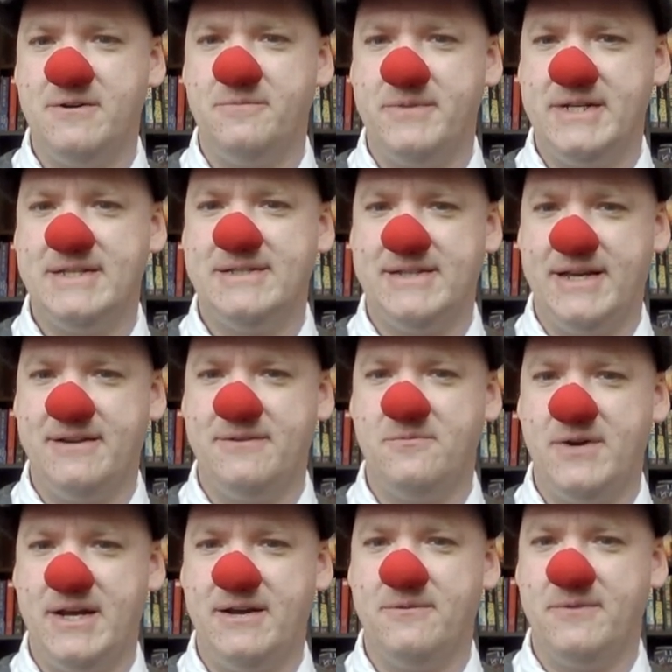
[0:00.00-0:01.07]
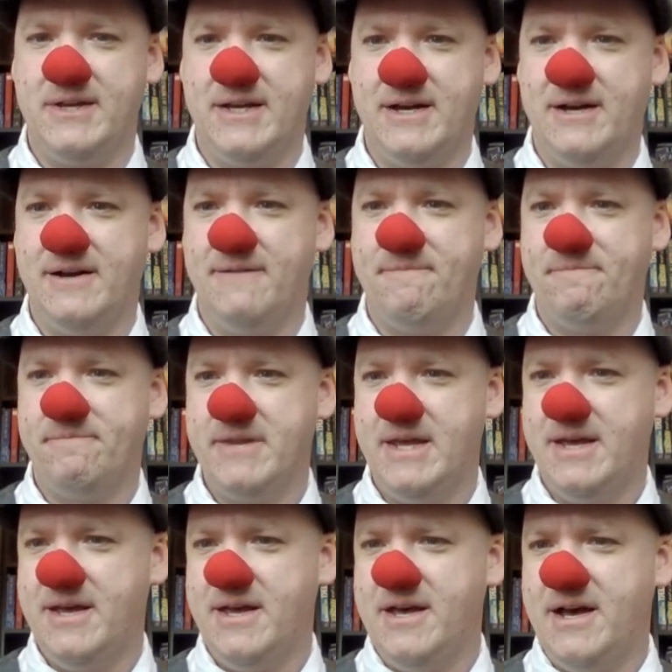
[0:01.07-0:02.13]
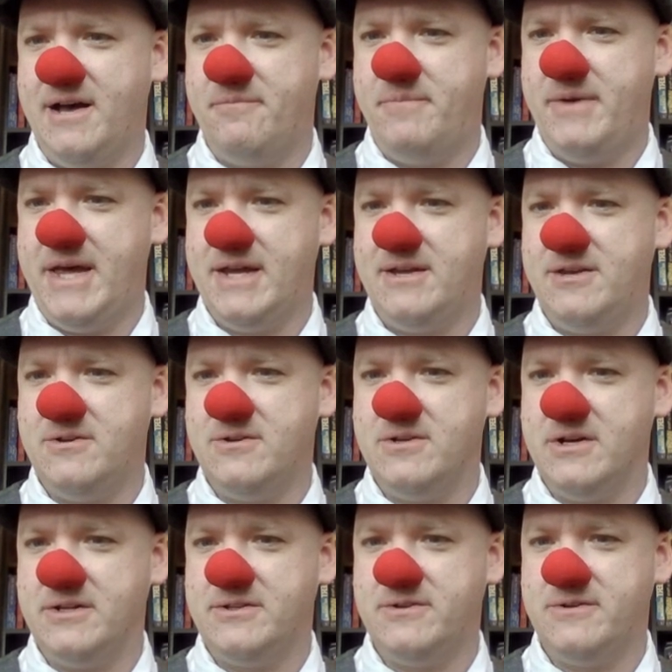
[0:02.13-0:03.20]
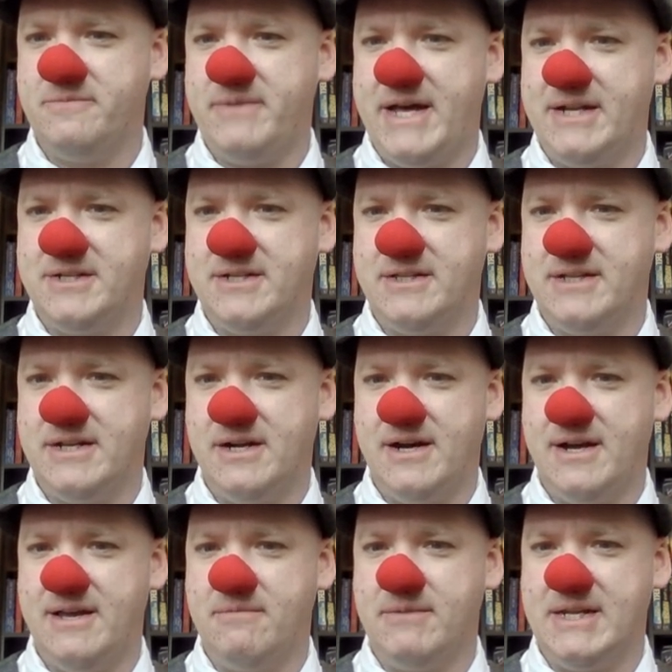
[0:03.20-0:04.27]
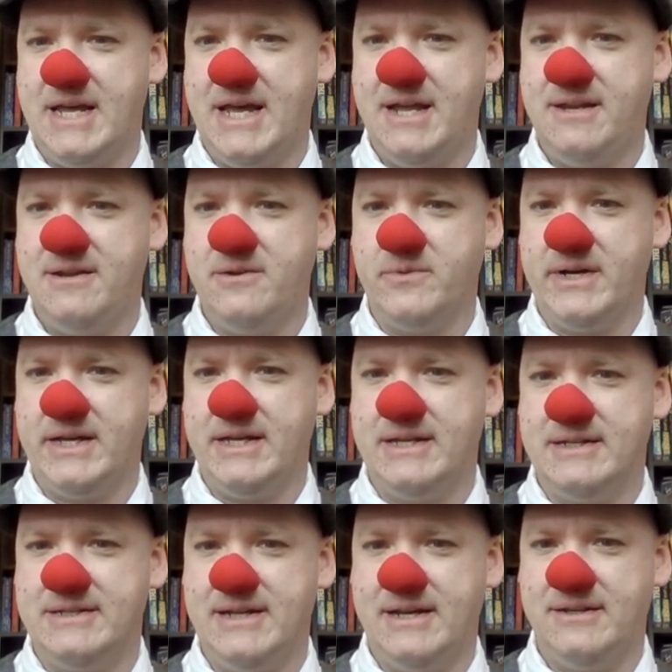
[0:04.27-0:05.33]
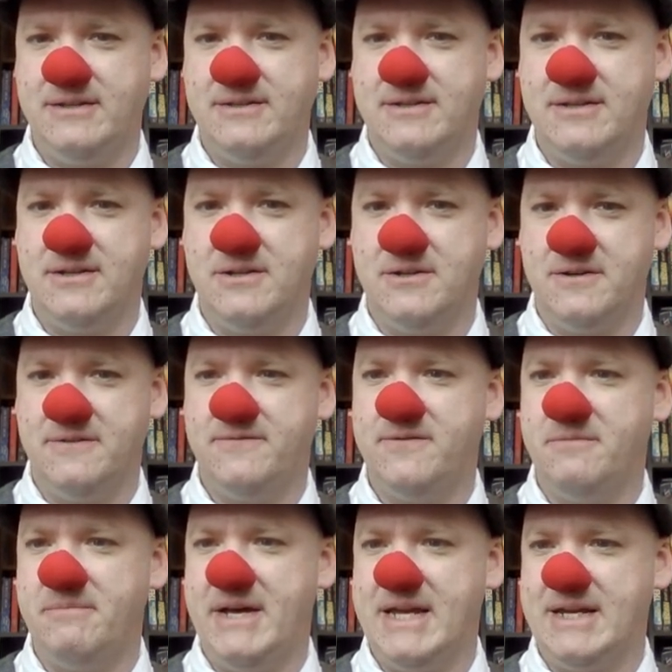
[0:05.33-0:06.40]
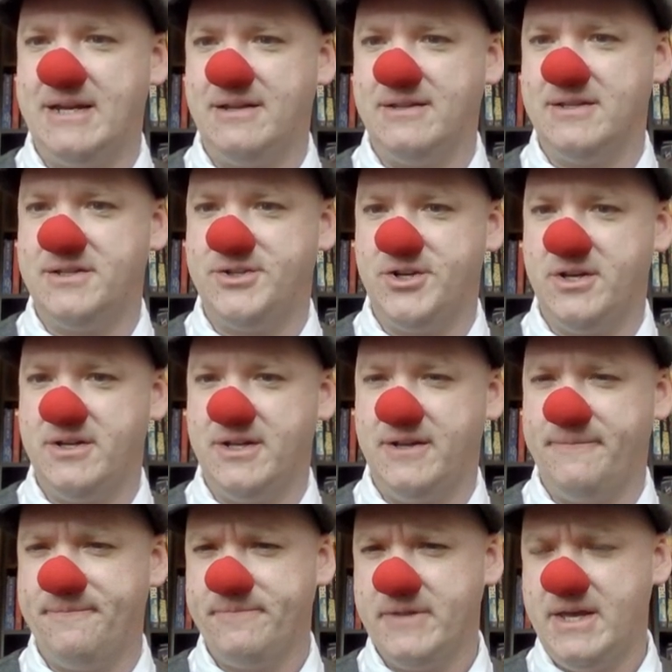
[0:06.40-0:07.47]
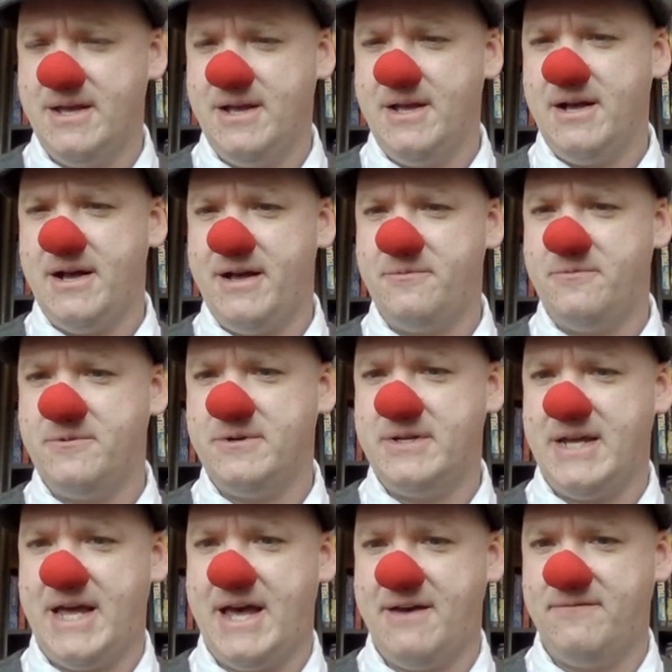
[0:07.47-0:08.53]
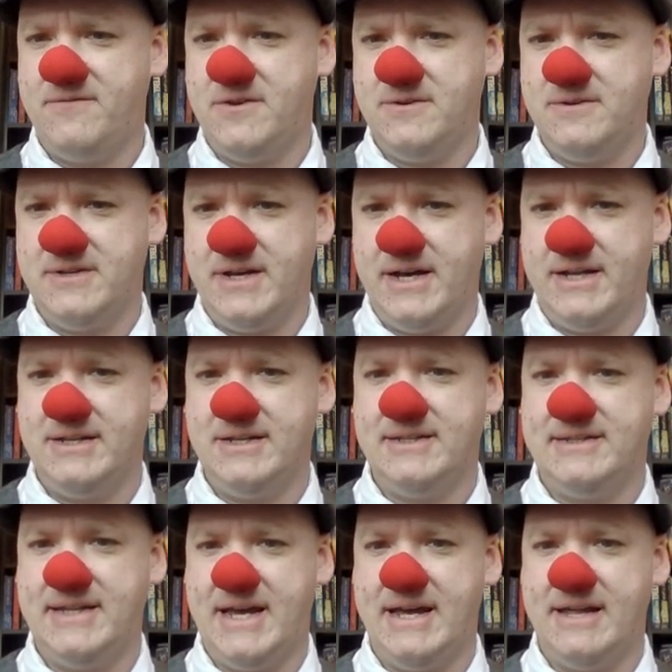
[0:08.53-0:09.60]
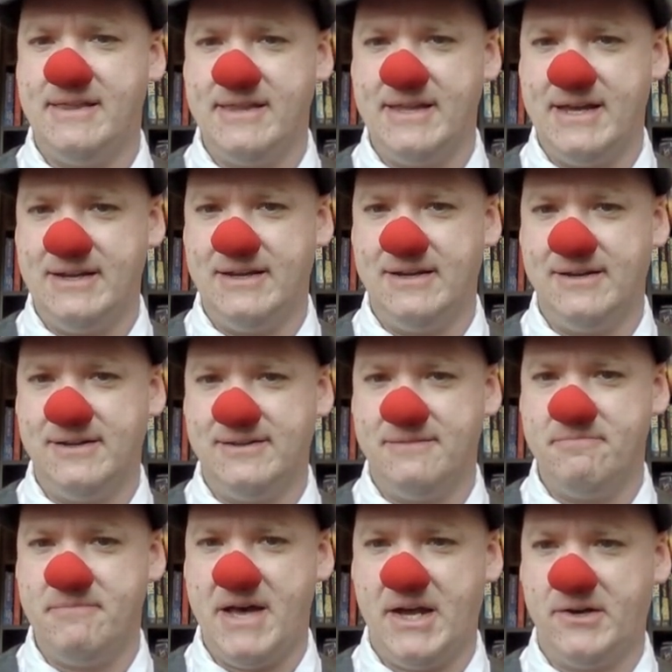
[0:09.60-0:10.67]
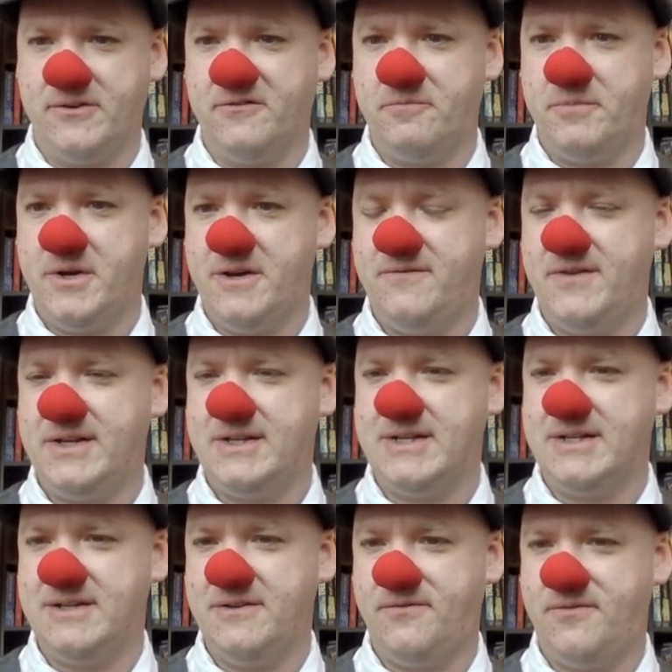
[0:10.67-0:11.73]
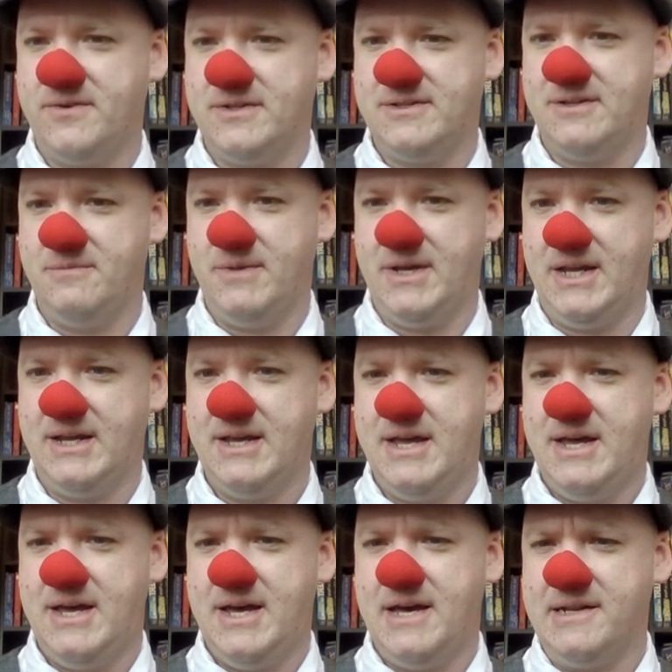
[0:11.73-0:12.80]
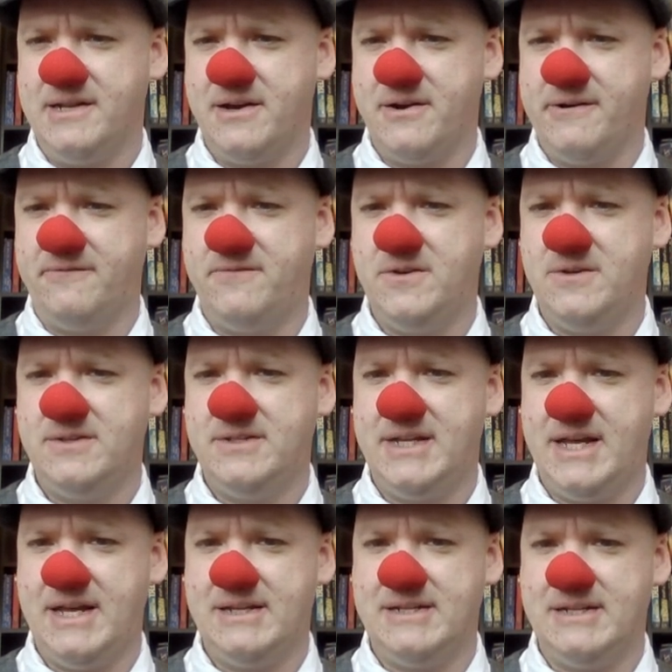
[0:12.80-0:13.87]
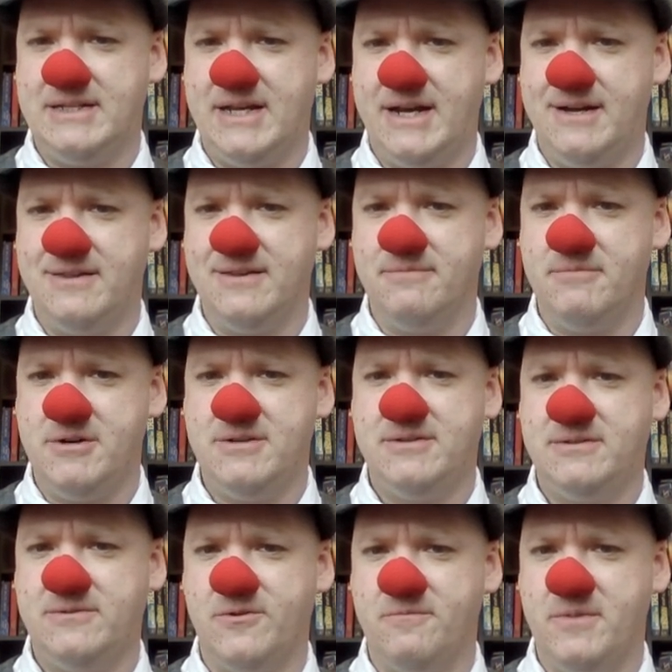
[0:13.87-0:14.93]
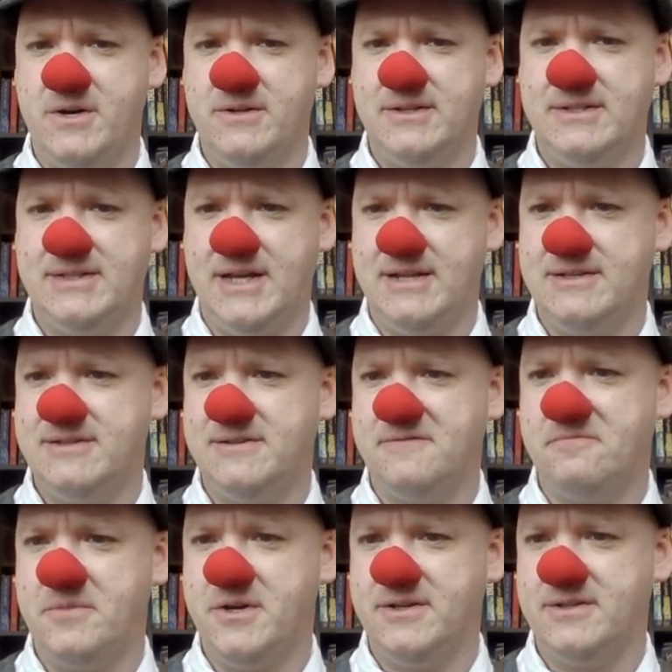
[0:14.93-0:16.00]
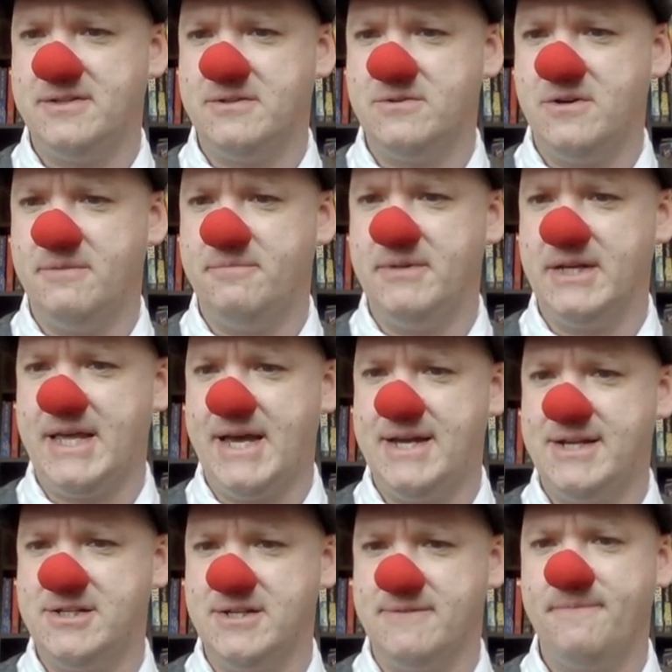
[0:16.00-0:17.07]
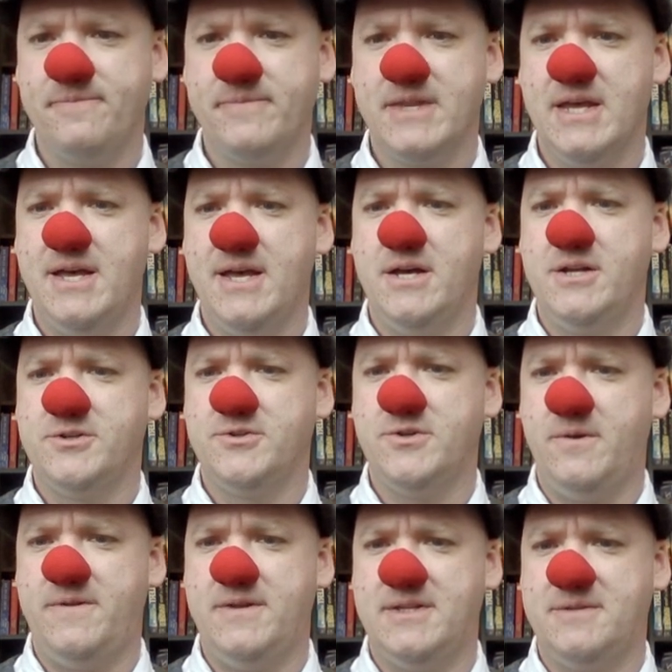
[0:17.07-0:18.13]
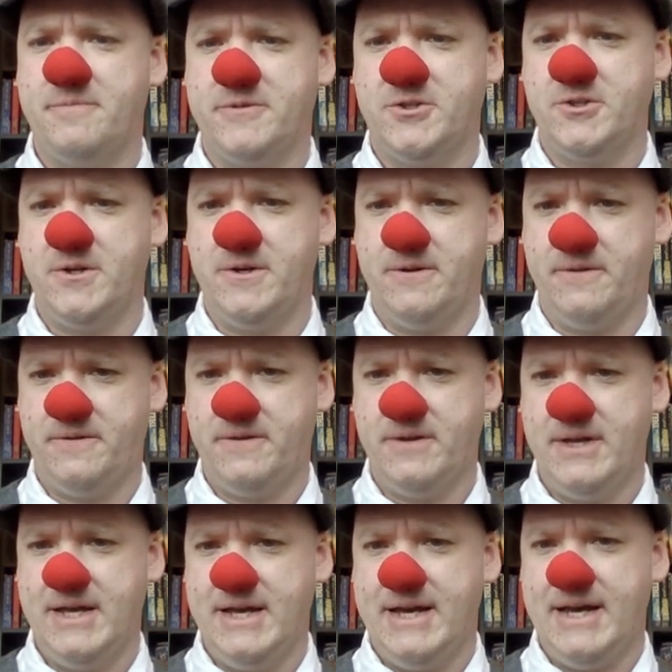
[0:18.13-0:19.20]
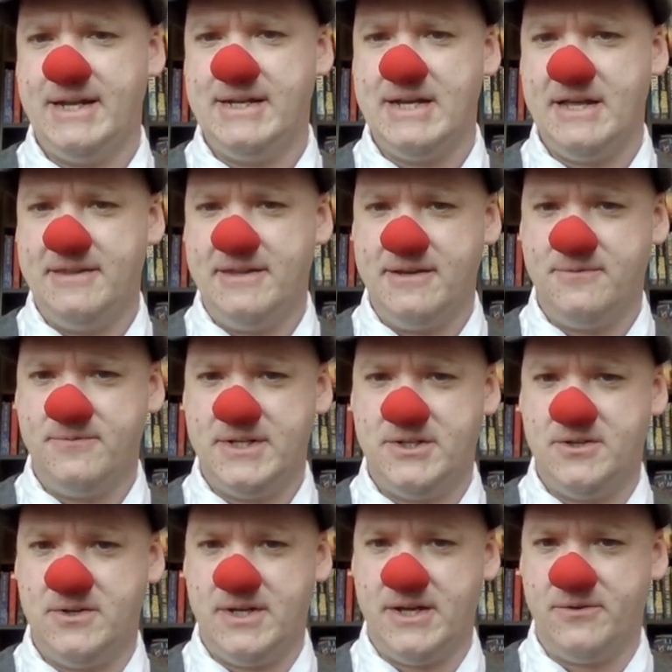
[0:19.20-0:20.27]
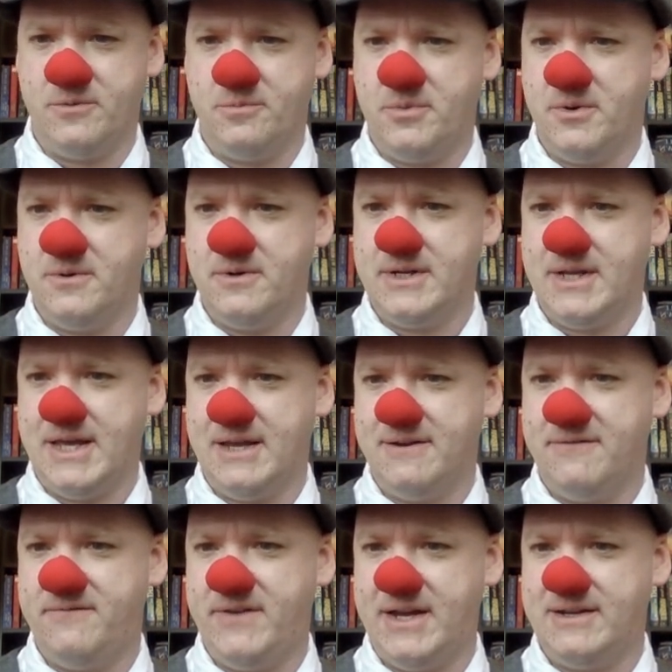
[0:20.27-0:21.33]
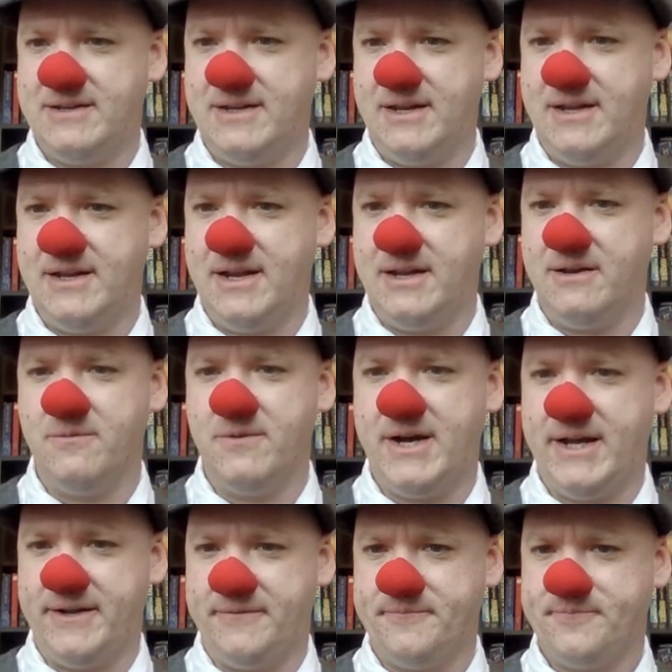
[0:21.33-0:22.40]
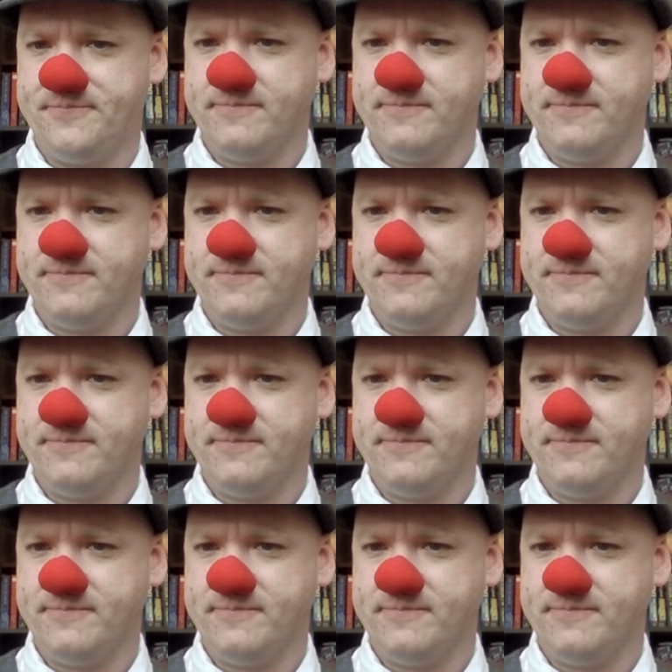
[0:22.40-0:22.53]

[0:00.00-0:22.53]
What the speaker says: be said where we are. I beg you not to imagine that I am in any way indebted to you for making this journey. I would have you to understand that it is a matter of perfect indifference to me, and I refuse to entertain the most remote sense of personal obligation. Truth is truth, and nothing which you can report can affect it in any way,